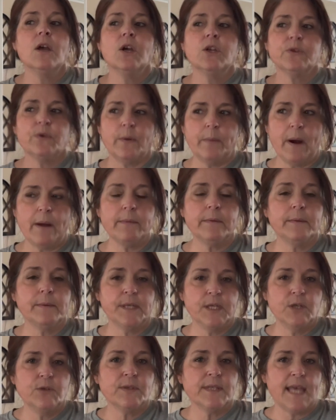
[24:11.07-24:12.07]
So I'll probably
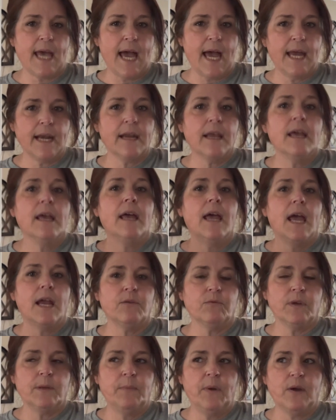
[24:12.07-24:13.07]
use that
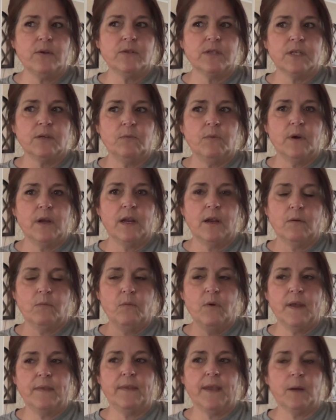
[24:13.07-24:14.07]
and repost
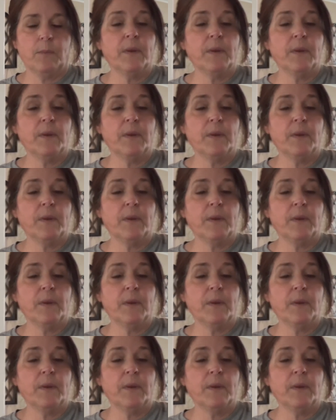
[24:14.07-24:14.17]
one there.